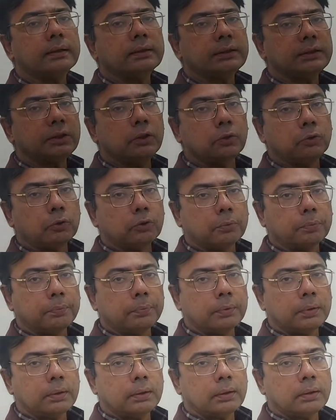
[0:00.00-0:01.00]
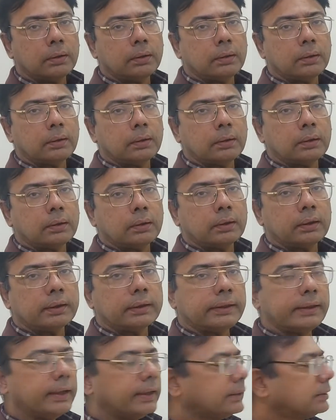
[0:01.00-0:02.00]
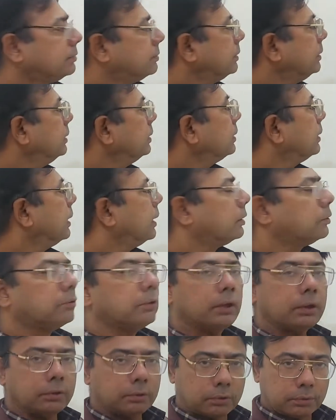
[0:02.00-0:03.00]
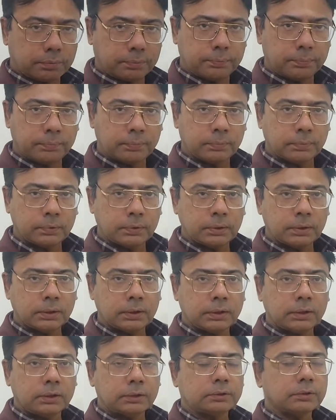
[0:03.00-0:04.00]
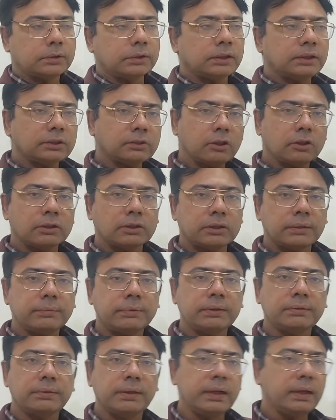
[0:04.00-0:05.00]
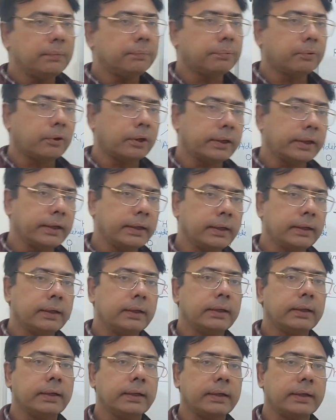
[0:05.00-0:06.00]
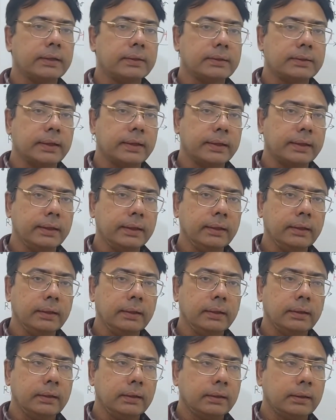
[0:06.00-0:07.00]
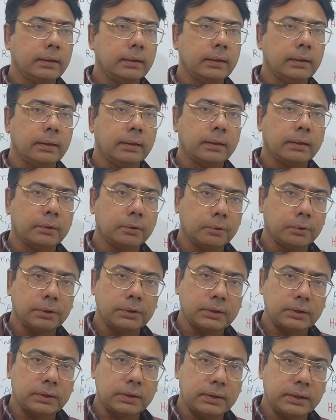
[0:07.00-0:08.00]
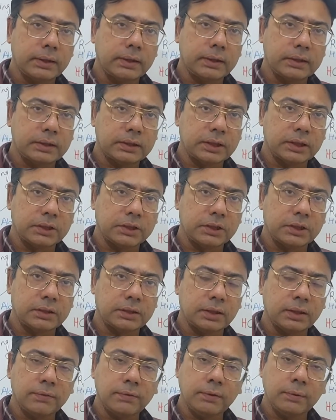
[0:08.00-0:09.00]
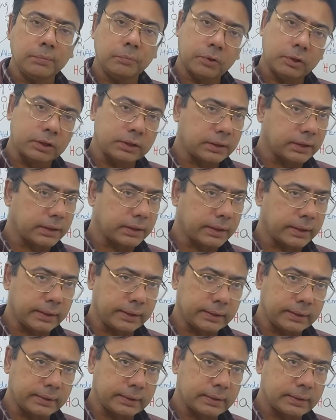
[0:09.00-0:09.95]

CO group reacts with alcohol group. So this concept is very important in understanding closed ring structures of monosaccharides.